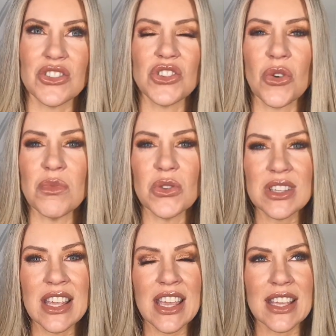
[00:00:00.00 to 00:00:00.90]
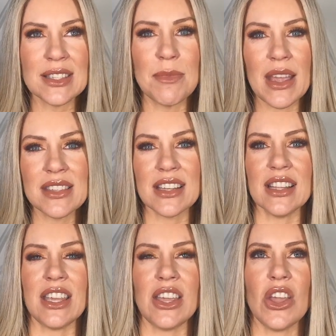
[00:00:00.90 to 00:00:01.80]
So muesli is
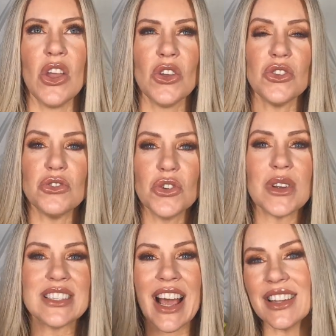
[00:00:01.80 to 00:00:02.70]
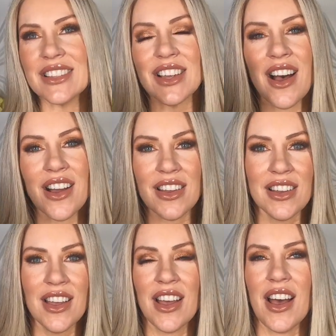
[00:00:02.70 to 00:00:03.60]
basically, you do a teledoc
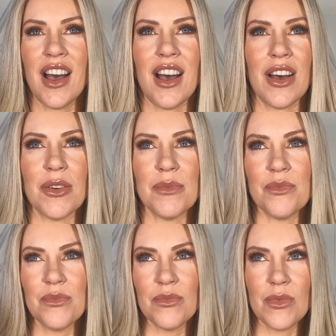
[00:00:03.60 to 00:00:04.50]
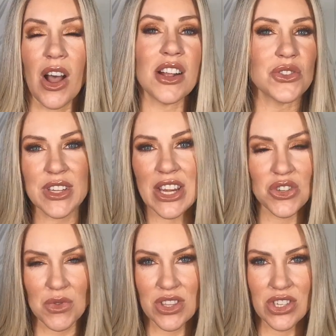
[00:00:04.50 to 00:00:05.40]

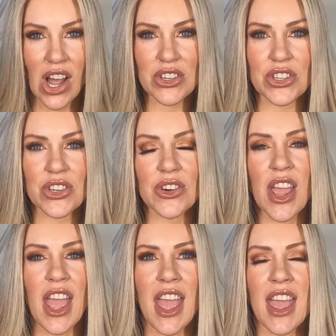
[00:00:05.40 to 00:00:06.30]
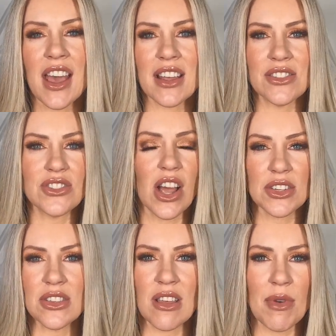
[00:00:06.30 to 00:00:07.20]
consultation with a doctor and
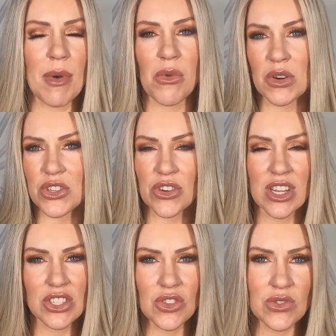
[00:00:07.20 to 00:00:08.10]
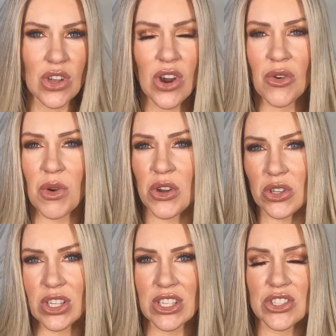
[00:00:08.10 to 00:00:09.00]
talk to them about what your issues are, what you're
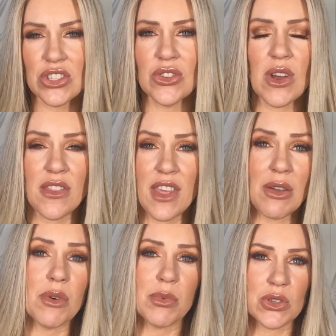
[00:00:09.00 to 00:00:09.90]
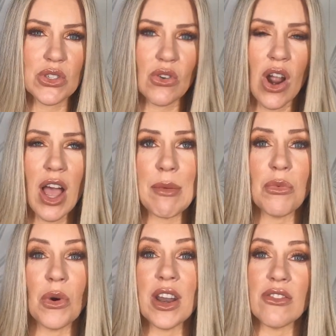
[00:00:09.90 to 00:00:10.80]
looking to do, and they will prescribe
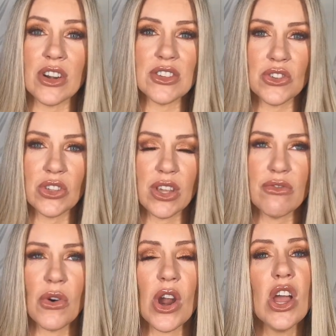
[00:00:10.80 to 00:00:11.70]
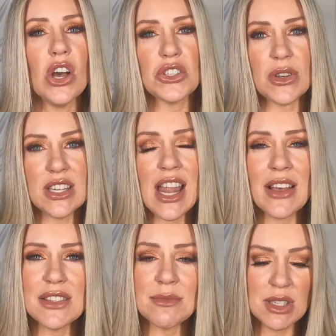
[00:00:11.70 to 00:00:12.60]
whatever it is you're looking for. So I did
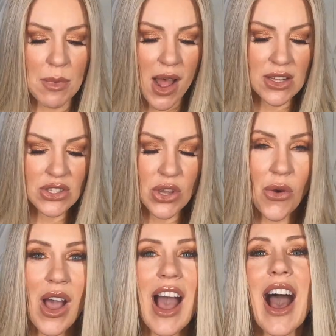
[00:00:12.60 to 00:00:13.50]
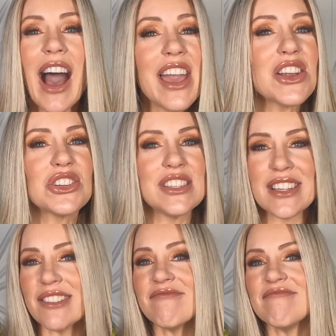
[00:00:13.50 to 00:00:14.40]
have some spots, so I actually
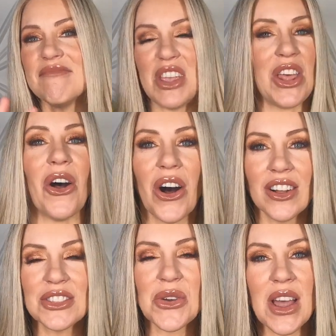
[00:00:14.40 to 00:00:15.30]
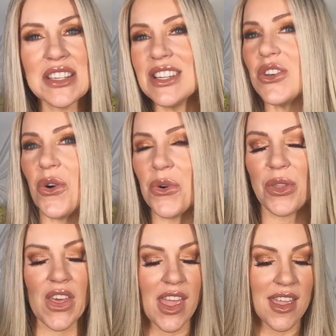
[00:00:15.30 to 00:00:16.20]
did it all. So I did the whole
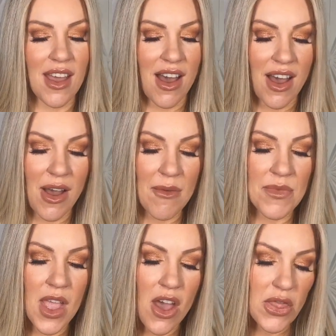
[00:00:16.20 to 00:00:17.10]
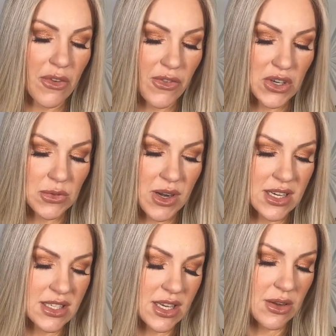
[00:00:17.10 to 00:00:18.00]
thing. The first one
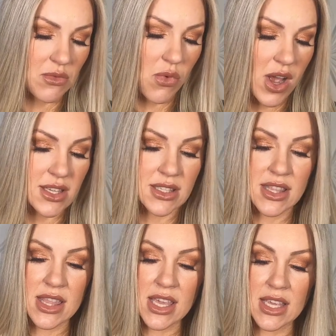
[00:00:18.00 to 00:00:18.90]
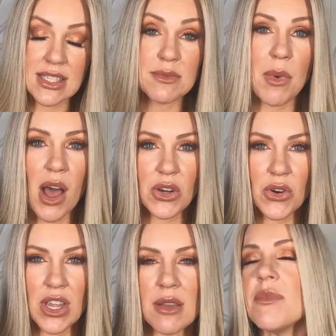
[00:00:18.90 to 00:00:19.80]
I did was the spot
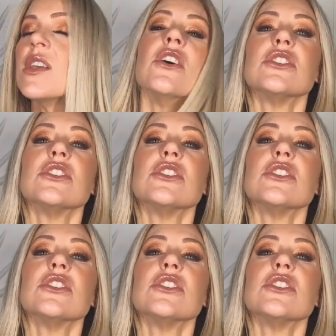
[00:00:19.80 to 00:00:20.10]
cream.